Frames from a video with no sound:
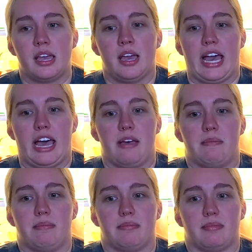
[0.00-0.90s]

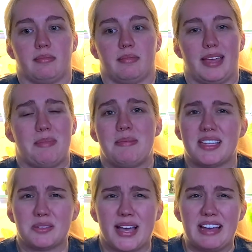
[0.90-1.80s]
And maybe
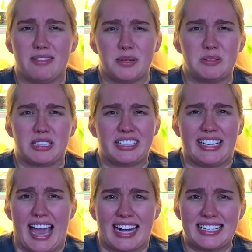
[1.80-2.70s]
that's why I've always been good at
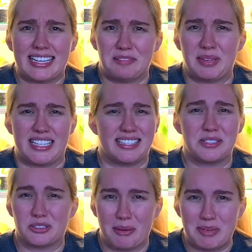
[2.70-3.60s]
acting, because it's
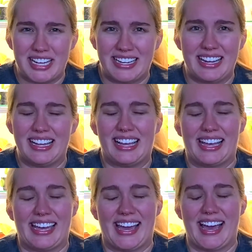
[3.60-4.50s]
scripted
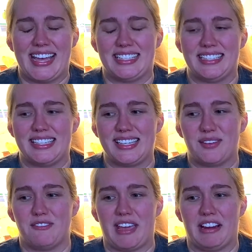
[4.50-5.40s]
and
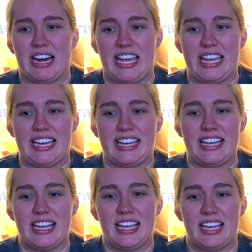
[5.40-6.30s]
very
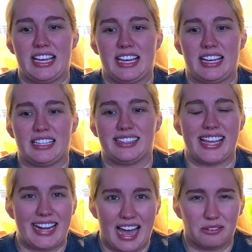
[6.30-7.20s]

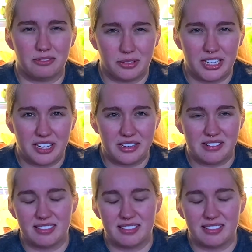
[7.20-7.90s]
laid out for you.